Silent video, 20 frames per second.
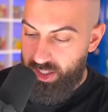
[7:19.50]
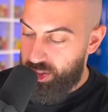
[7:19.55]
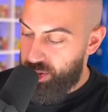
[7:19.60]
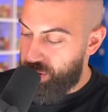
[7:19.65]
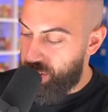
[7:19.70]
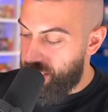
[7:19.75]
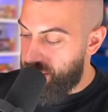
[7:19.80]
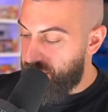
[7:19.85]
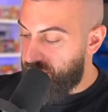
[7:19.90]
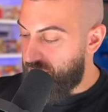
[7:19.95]

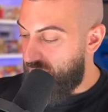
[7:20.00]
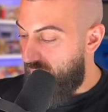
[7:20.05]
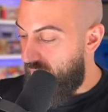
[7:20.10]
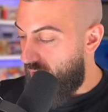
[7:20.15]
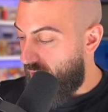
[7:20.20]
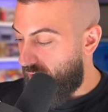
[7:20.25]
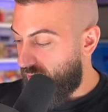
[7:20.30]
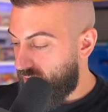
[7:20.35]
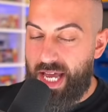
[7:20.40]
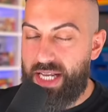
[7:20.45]

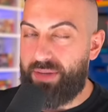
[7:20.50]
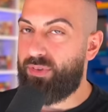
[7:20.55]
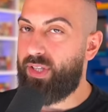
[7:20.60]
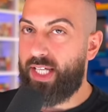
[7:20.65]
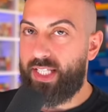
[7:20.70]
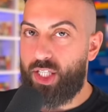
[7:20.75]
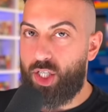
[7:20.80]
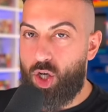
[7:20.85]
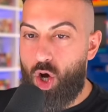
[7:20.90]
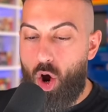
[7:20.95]
Chinchou. And even
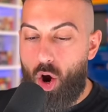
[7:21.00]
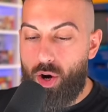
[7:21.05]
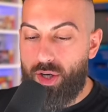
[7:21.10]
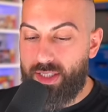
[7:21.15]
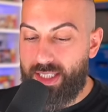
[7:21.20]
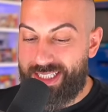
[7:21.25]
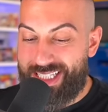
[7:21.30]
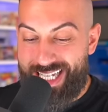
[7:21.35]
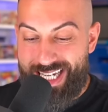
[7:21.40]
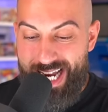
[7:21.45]
like the
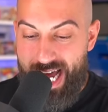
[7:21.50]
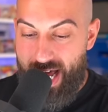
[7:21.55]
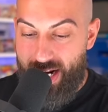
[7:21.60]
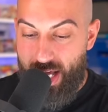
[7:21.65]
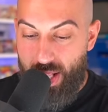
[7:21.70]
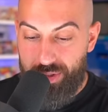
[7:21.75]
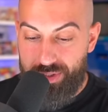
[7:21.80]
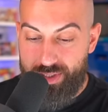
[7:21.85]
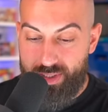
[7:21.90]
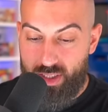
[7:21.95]
cards, like the
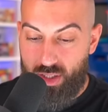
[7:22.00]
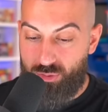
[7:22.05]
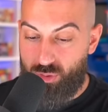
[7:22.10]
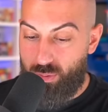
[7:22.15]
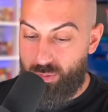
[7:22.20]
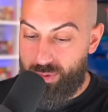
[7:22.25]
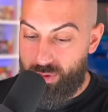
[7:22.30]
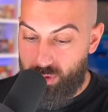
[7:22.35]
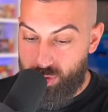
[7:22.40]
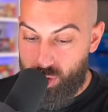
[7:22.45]
non-hollows and stuff
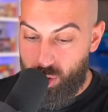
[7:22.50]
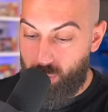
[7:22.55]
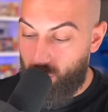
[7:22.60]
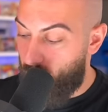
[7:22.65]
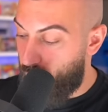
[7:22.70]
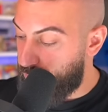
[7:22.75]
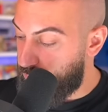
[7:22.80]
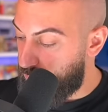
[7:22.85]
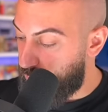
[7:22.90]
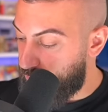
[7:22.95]
from super
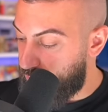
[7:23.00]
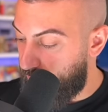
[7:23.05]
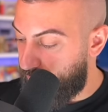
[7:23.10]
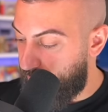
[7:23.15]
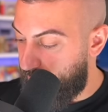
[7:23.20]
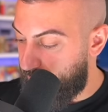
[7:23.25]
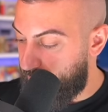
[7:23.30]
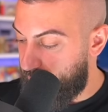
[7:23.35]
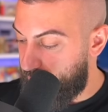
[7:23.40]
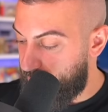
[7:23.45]
old school
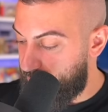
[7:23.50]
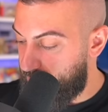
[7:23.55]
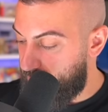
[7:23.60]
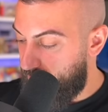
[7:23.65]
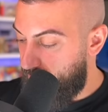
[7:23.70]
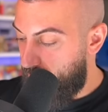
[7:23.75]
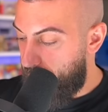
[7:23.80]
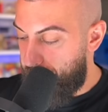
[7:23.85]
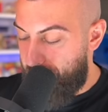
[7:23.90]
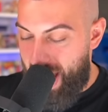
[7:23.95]
stuff like this.
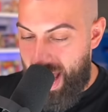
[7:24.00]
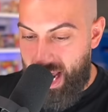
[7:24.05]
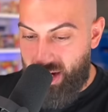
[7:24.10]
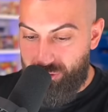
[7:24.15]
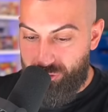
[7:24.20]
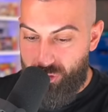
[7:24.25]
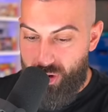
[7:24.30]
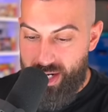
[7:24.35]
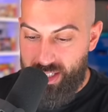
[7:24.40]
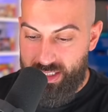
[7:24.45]
Pack
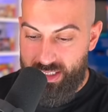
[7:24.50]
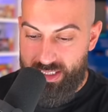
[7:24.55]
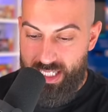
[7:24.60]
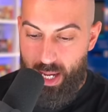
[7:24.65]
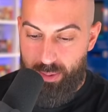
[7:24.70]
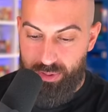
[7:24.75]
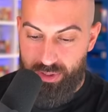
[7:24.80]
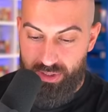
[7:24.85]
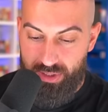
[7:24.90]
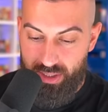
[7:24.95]
Fresh is
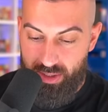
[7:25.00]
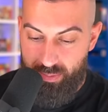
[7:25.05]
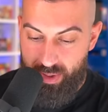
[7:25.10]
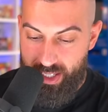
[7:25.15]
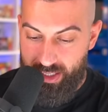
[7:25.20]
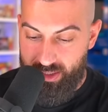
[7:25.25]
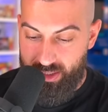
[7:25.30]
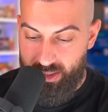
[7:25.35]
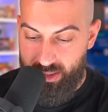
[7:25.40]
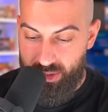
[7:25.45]
absolutely
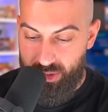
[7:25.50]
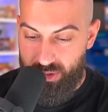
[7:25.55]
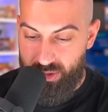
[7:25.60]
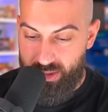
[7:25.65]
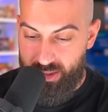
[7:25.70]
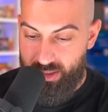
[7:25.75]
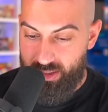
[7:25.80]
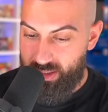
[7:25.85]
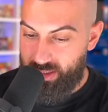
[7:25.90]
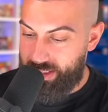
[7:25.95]
amazing.
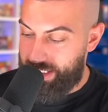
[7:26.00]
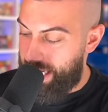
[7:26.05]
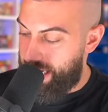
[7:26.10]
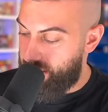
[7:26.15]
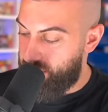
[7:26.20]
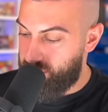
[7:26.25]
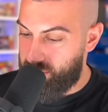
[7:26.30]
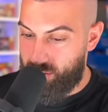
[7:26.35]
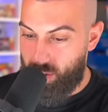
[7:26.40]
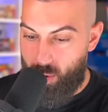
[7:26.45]
Dude,
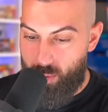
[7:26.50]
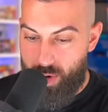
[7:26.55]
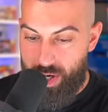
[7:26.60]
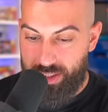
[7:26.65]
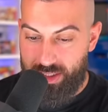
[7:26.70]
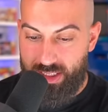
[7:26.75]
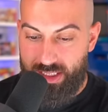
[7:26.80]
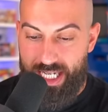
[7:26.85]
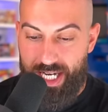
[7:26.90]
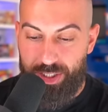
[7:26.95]
thank you so
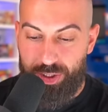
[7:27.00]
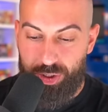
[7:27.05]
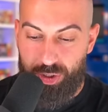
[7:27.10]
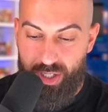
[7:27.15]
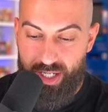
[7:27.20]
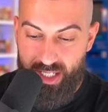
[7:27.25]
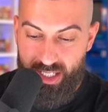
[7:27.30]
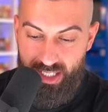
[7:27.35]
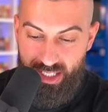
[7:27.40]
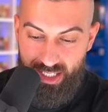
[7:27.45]
much.
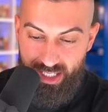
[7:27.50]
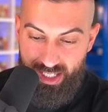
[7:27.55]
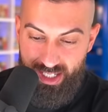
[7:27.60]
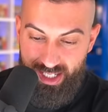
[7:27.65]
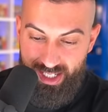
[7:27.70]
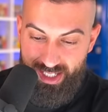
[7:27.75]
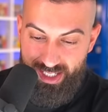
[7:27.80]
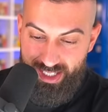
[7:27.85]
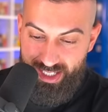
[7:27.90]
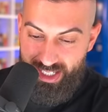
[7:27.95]
Sentret,
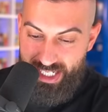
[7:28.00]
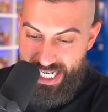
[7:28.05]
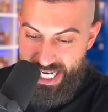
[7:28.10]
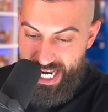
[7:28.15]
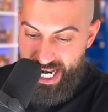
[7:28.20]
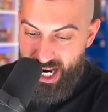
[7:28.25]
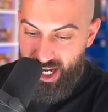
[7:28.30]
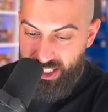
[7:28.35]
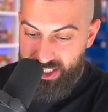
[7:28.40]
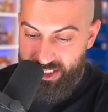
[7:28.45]

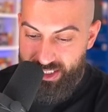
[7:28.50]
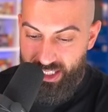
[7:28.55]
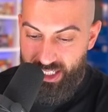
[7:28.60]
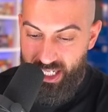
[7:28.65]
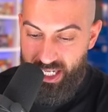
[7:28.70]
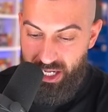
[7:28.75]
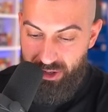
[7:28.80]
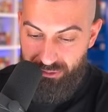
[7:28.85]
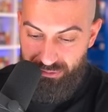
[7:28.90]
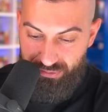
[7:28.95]

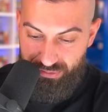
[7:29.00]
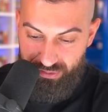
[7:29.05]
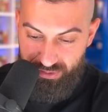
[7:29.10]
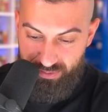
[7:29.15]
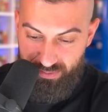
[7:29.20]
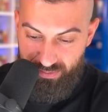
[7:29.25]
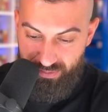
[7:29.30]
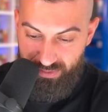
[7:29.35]
Nuzleaf.